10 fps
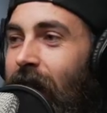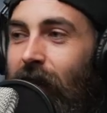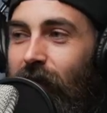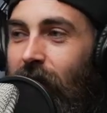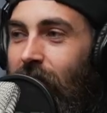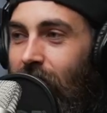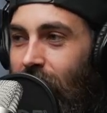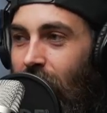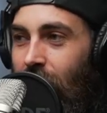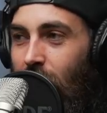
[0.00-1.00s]
yeah. So
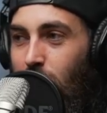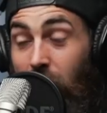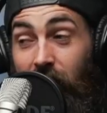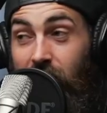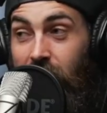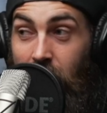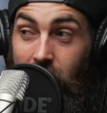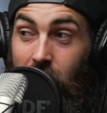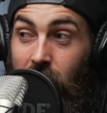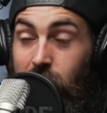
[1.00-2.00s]
but if it's
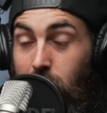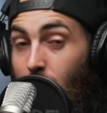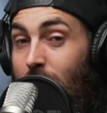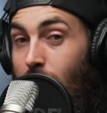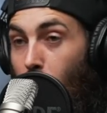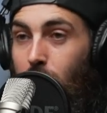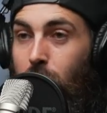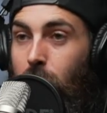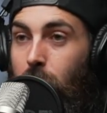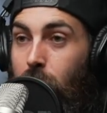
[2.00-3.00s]
there's probably more